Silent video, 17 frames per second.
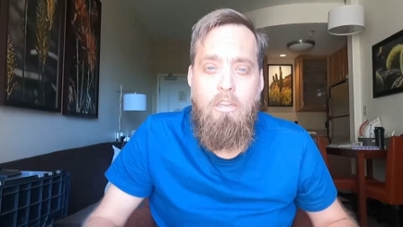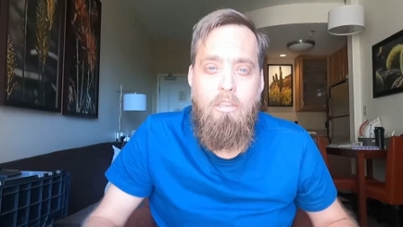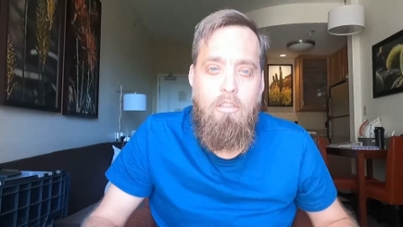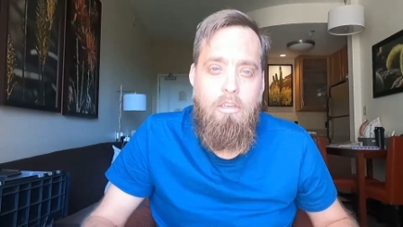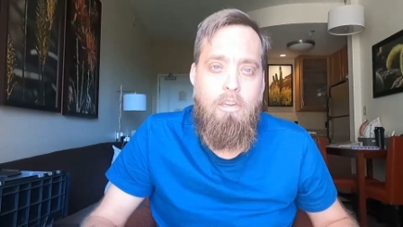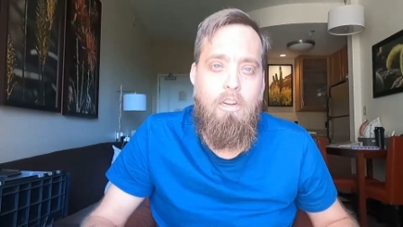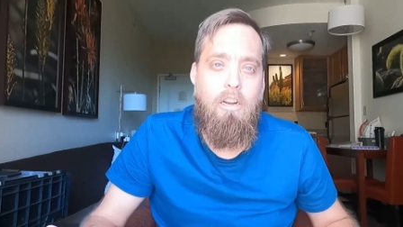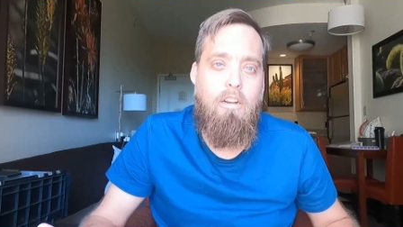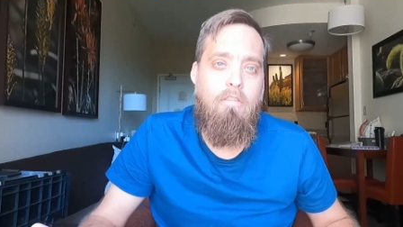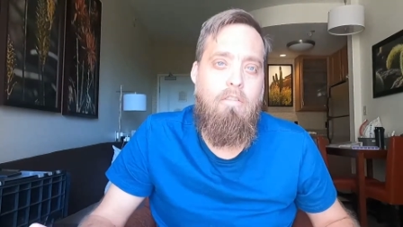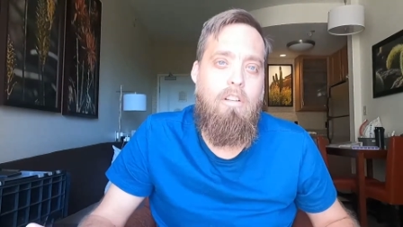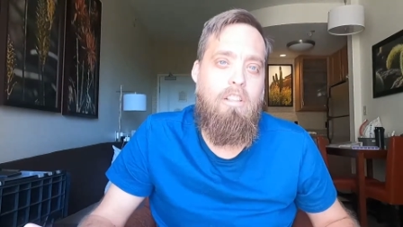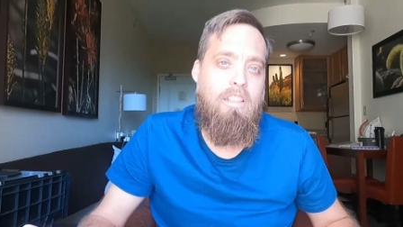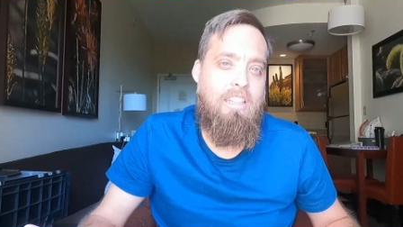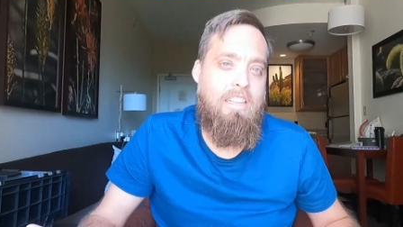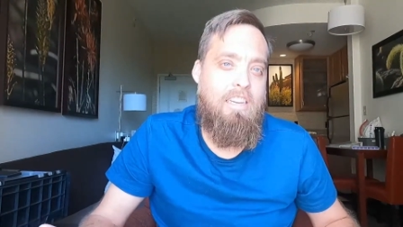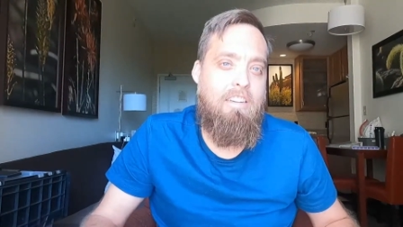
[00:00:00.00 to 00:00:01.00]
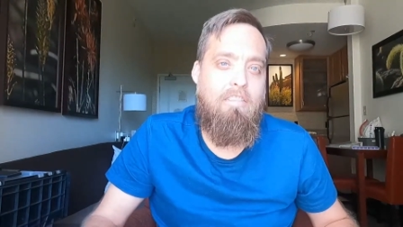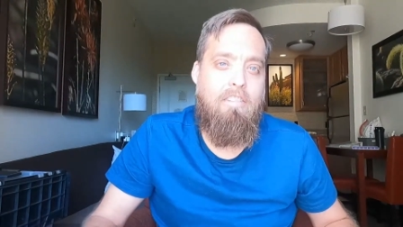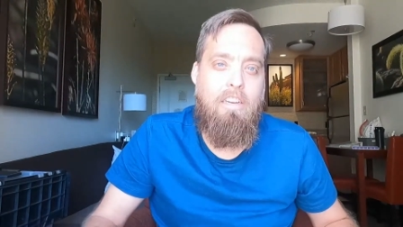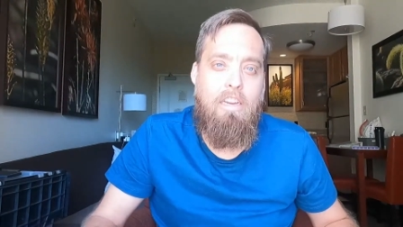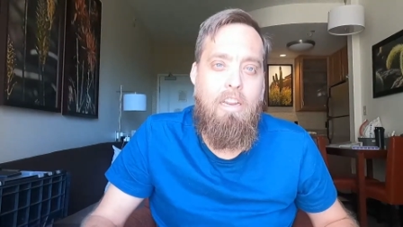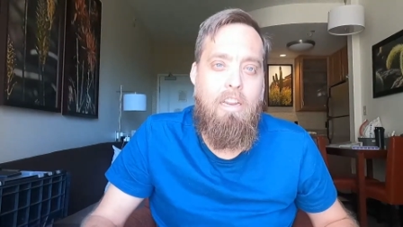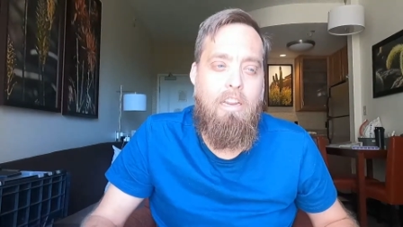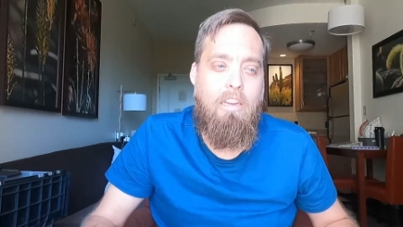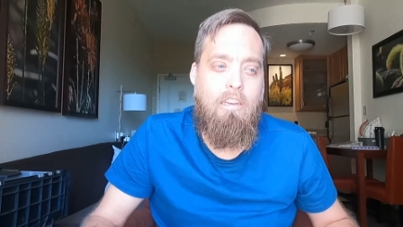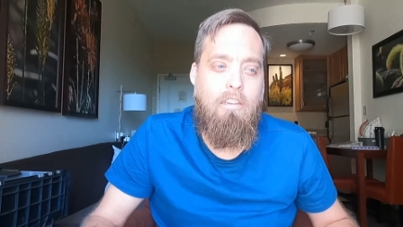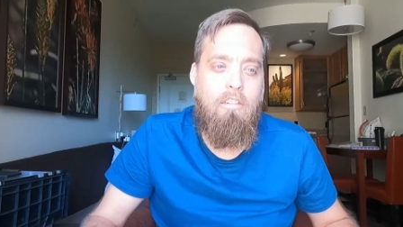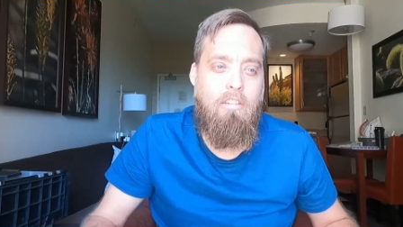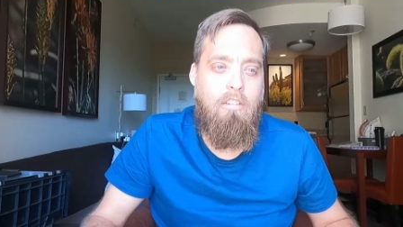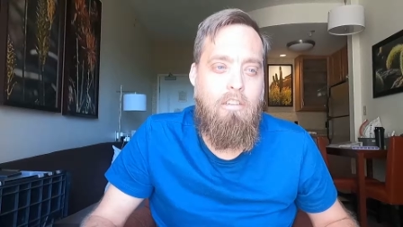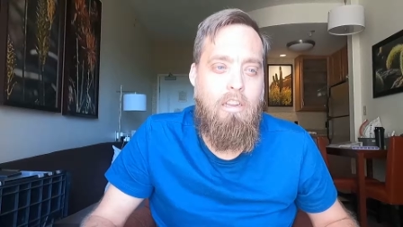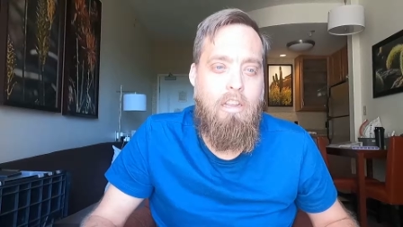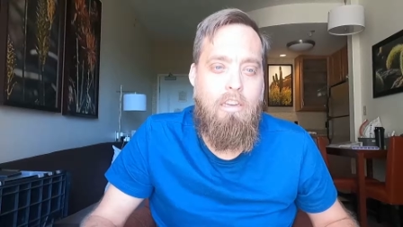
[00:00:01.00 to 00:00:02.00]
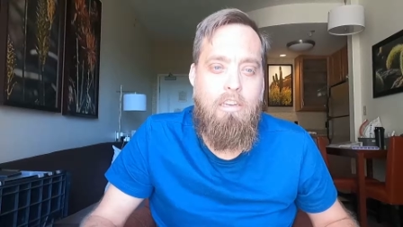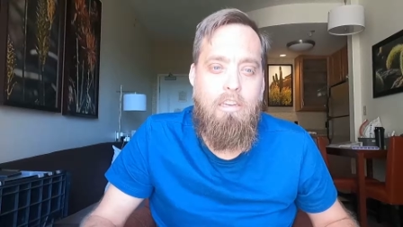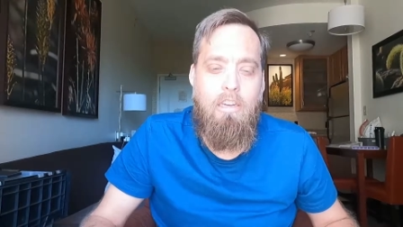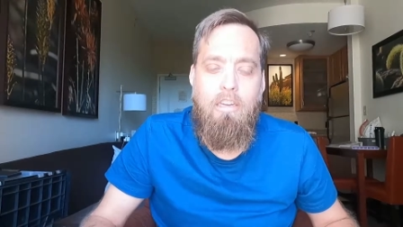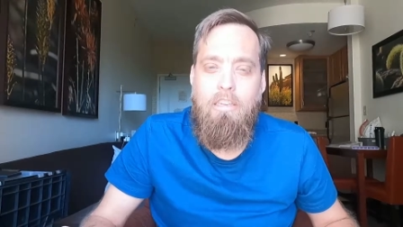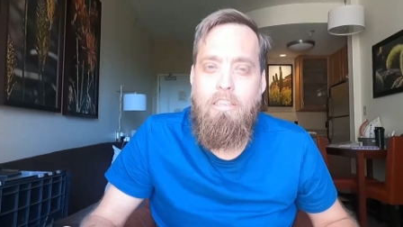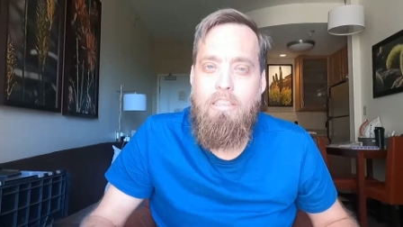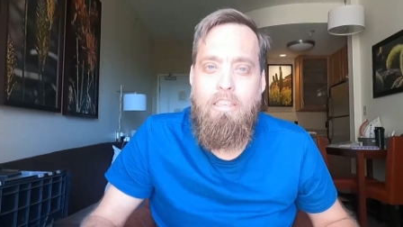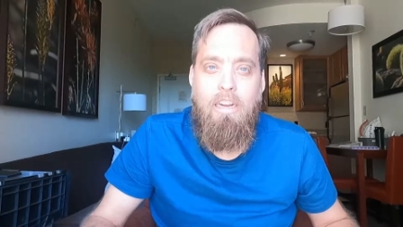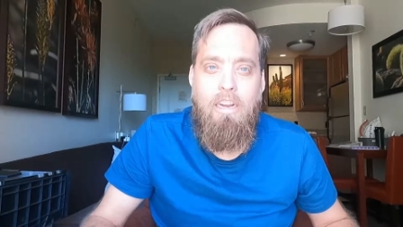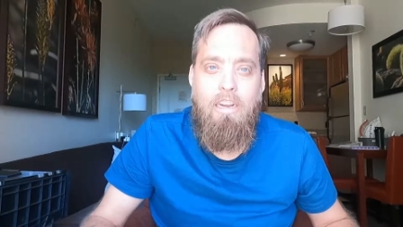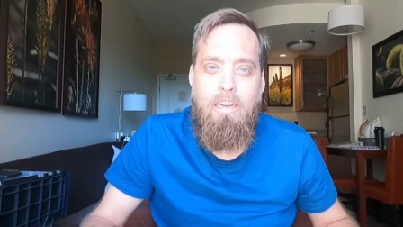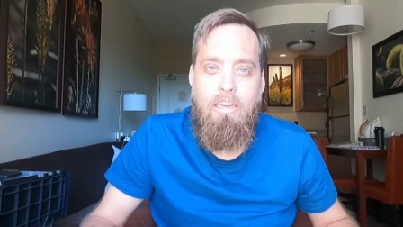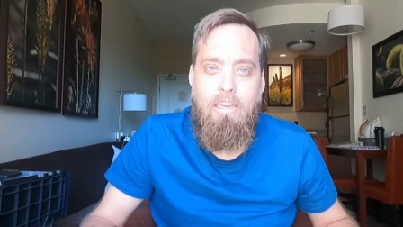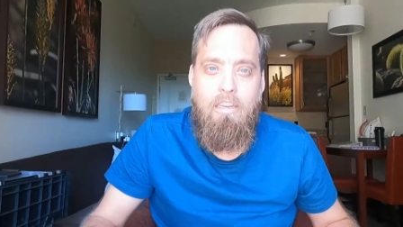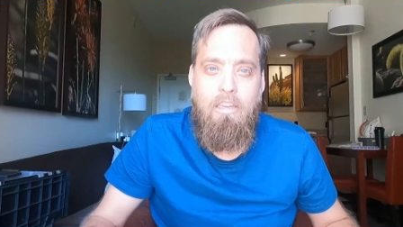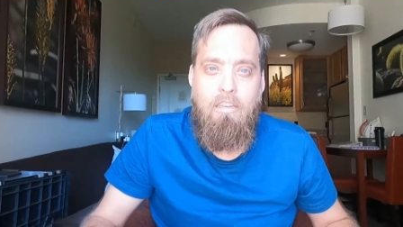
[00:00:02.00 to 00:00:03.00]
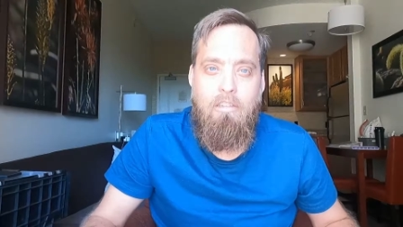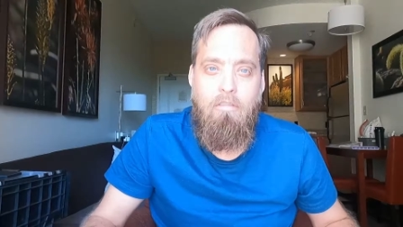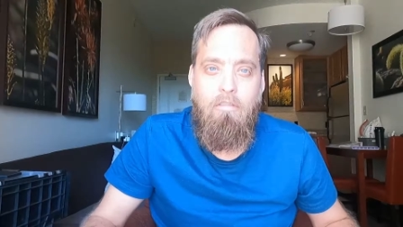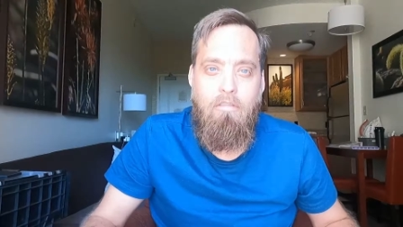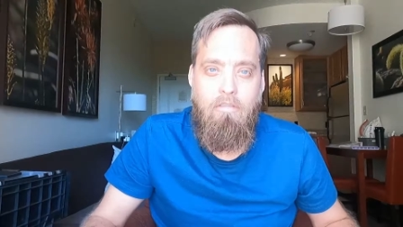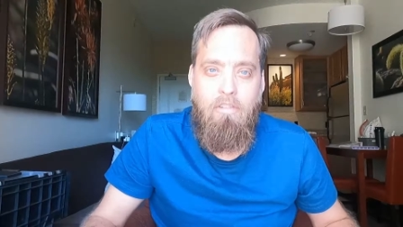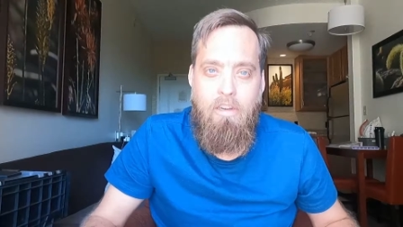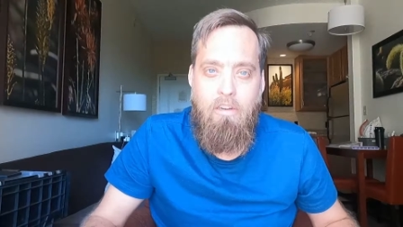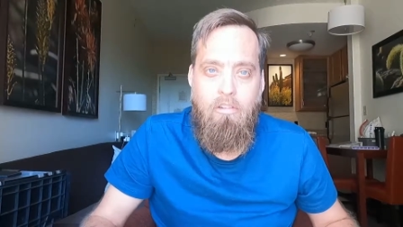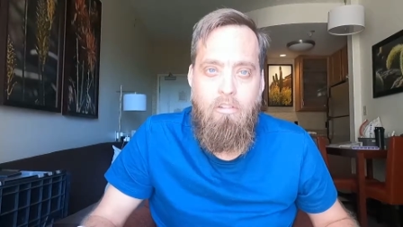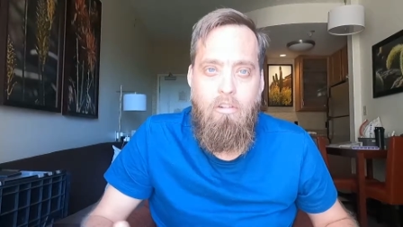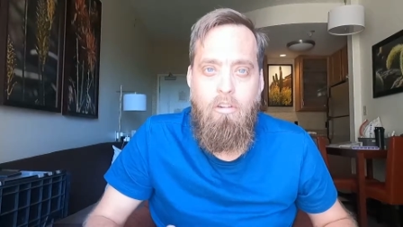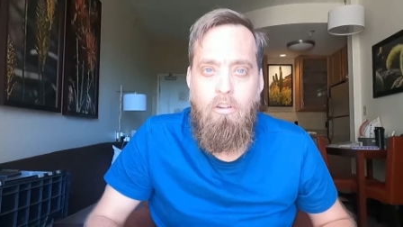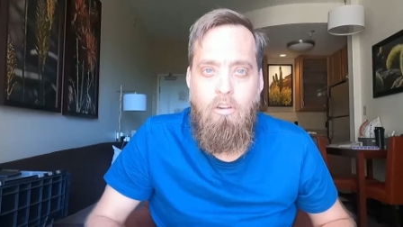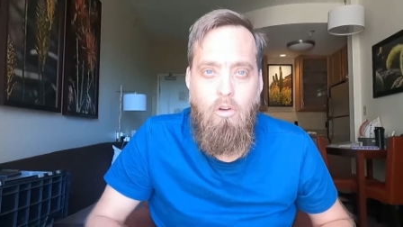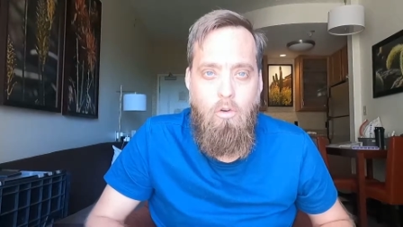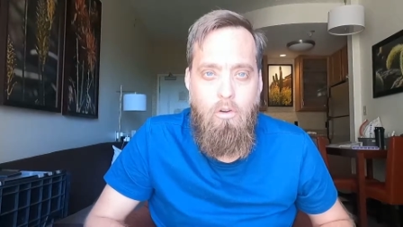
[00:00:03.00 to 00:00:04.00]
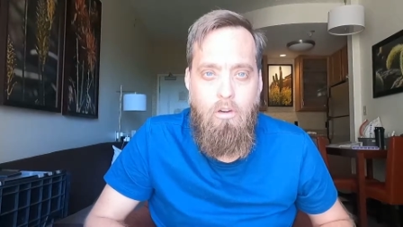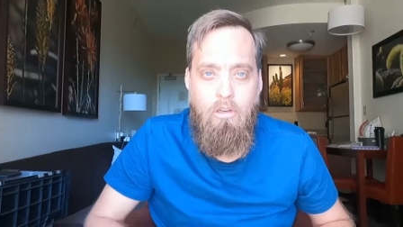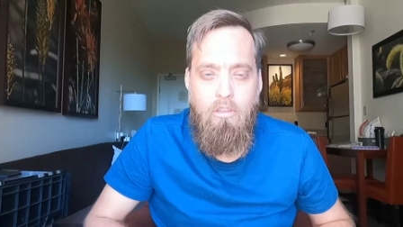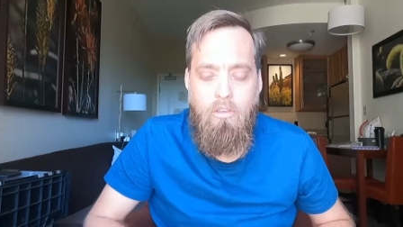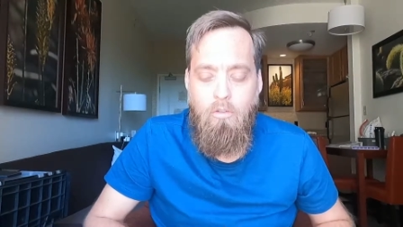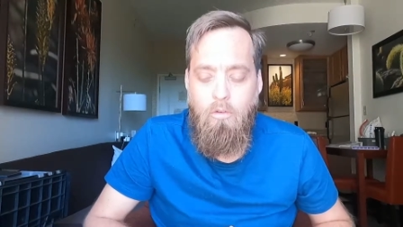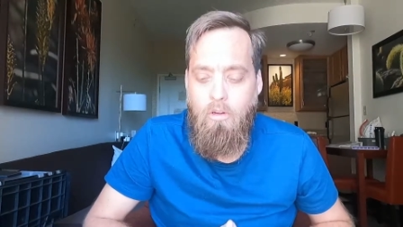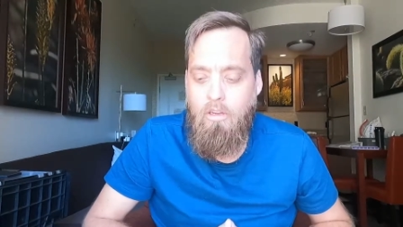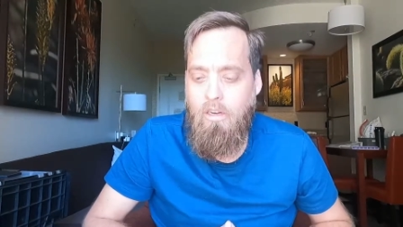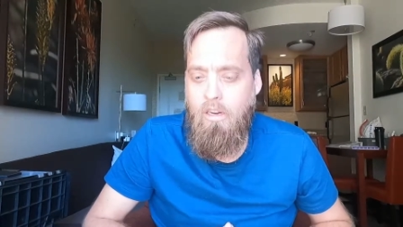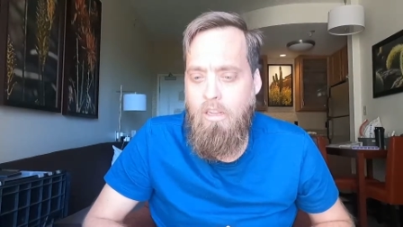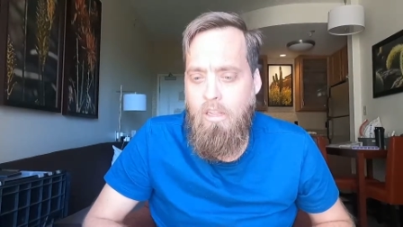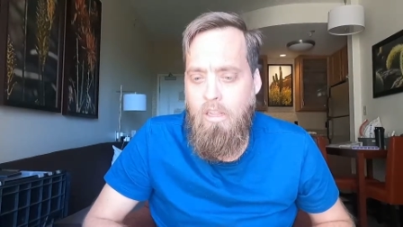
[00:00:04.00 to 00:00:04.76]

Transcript: to kind of alleviate any anxiety or fear going into it.